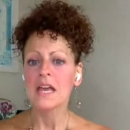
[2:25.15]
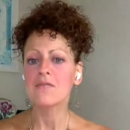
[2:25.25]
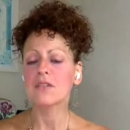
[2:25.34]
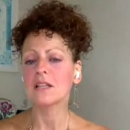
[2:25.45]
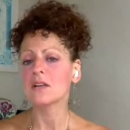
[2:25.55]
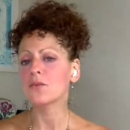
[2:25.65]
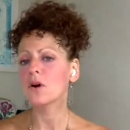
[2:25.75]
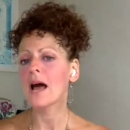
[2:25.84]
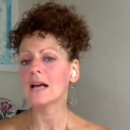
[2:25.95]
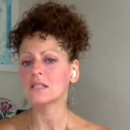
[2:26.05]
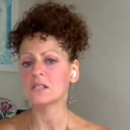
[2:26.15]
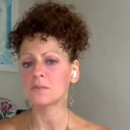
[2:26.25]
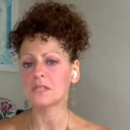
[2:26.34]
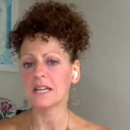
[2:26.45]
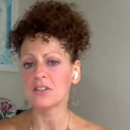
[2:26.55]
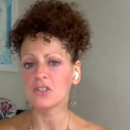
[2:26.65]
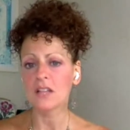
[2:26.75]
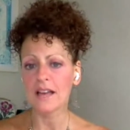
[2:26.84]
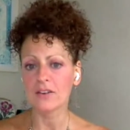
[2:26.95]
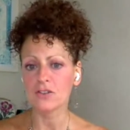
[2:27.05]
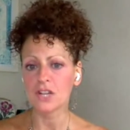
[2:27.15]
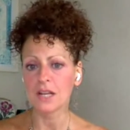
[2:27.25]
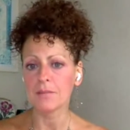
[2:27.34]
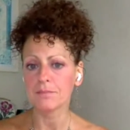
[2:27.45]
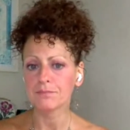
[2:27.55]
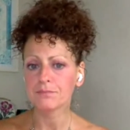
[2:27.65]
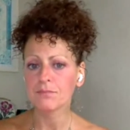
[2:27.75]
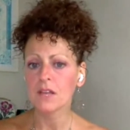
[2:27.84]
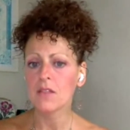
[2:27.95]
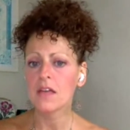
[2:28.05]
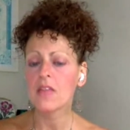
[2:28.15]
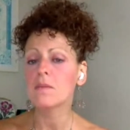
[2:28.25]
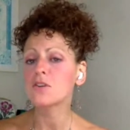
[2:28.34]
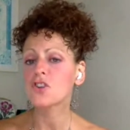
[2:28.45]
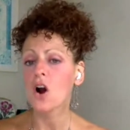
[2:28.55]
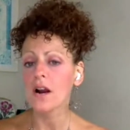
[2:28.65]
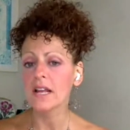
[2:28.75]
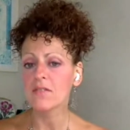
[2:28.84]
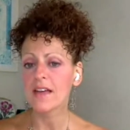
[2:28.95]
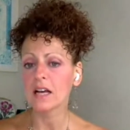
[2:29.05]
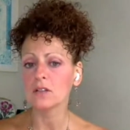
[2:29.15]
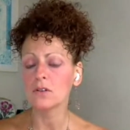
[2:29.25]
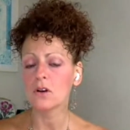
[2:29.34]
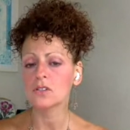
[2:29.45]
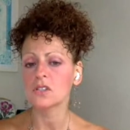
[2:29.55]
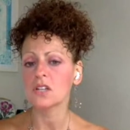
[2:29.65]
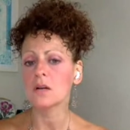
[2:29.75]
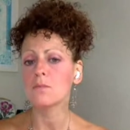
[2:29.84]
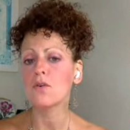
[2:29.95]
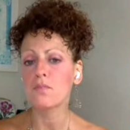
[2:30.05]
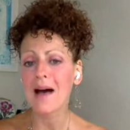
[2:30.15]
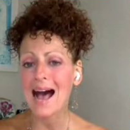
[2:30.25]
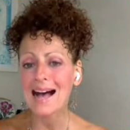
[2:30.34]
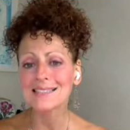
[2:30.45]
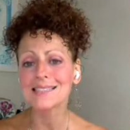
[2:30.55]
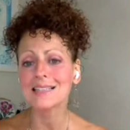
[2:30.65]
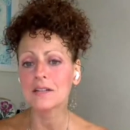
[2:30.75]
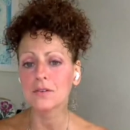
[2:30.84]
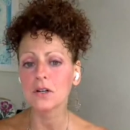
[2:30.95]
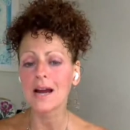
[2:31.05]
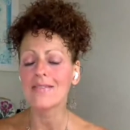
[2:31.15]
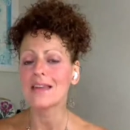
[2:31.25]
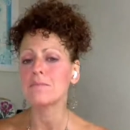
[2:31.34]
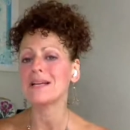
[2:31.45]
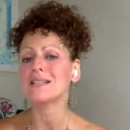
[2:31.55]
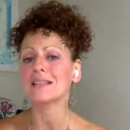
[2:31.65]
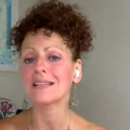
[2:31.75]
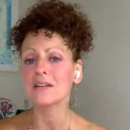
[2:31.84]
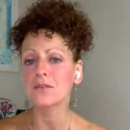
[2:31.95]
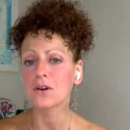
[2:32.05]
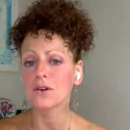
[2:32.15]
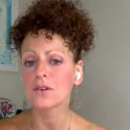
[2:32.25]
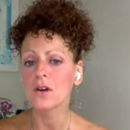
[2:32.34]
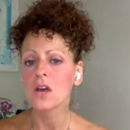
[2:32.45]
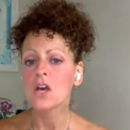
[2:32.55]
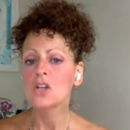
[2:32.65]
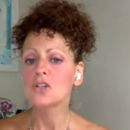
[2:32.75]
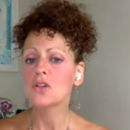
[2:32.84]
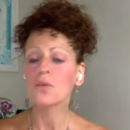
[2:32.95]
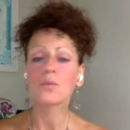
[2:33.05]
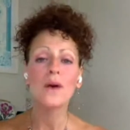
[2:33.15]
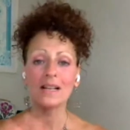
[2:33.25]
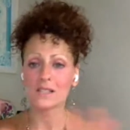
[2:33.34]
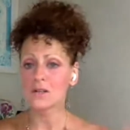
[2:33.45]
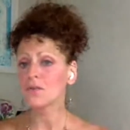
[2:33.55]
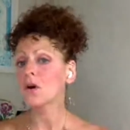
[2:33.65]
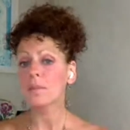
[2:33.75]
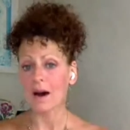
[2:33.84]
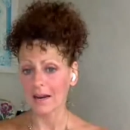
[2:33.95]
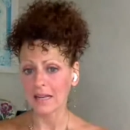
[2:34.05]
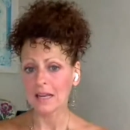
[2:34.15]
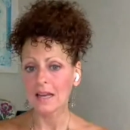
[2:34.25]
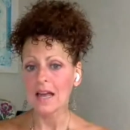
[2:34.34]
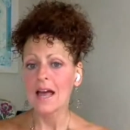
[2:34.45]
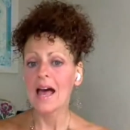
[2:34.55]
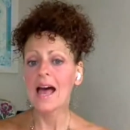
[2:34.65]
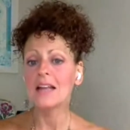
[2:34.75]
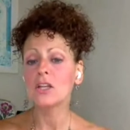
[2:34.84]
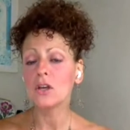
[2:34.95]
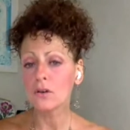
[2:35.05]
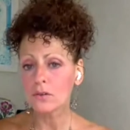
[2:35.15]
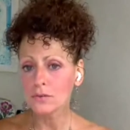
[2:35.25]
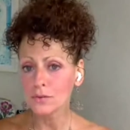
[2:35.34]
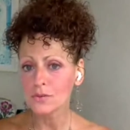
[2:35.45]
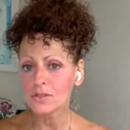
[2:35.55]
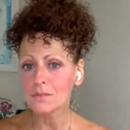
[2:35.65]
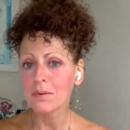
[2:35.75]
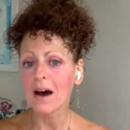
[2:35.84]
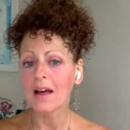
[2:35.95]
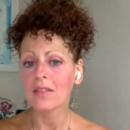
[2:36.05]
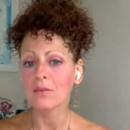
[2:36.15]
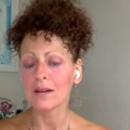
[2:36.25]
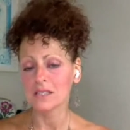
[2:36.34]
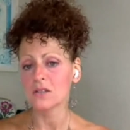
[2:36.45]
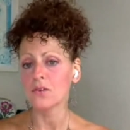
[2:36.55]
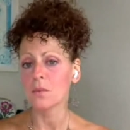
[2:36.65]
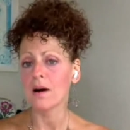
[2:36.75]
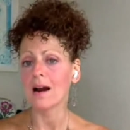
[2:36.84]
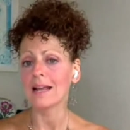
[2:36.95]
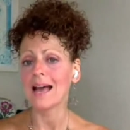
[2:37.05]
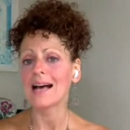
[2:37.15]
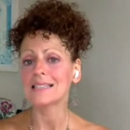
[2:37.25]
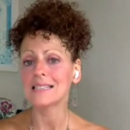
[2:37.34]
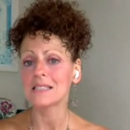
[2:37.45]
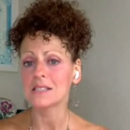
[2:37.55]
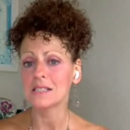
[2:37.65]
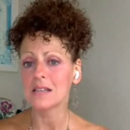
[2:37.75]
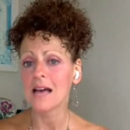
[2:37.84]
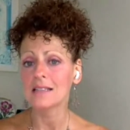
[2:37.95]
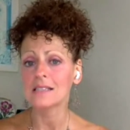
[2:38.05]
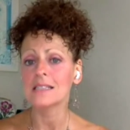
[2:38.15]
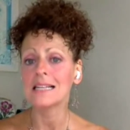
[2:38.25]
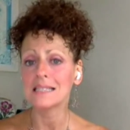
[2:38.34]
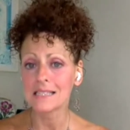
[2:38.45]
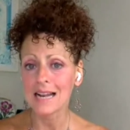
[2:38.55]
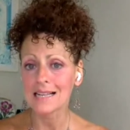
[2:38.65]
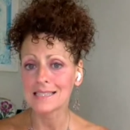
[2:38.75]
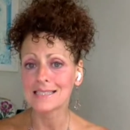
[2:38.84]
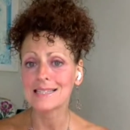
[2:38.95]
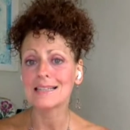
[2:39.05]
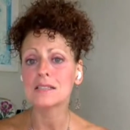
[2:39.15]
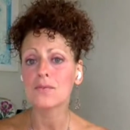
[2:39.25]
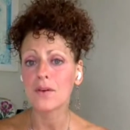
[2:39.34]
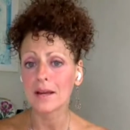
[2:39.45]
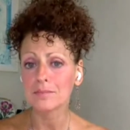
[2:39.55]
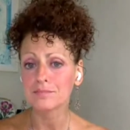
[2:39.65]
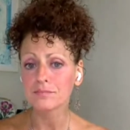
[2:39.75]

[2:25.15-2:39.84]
If the liver has substantial energy, then the majority of that glucose is going to move past the liver and then be delivered to the rest of your body and used by the rest of your body as it's, as it needs it, as it sees fit.